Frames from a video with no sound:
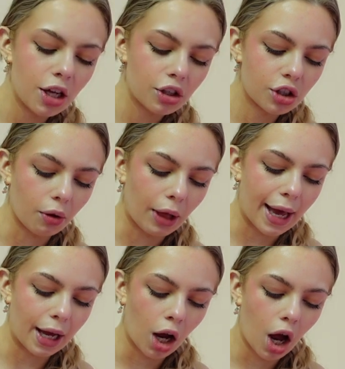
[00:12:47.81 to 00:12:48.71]
So
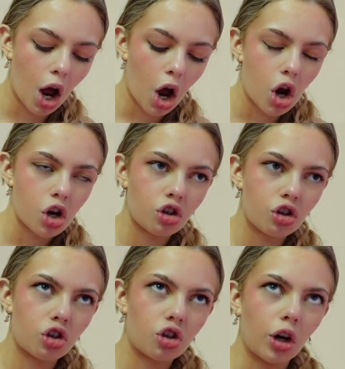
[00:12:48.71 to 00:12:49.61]
like,
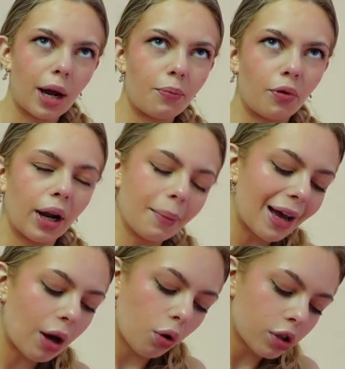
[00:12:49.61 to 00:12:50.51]
should I bring
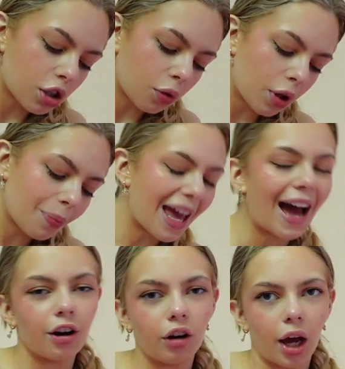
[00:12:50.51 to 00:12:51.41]
my old stuff with me? I
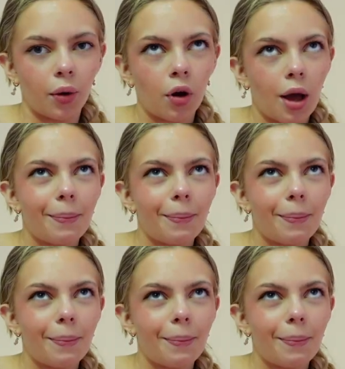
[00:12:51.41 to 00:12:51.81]
don't know.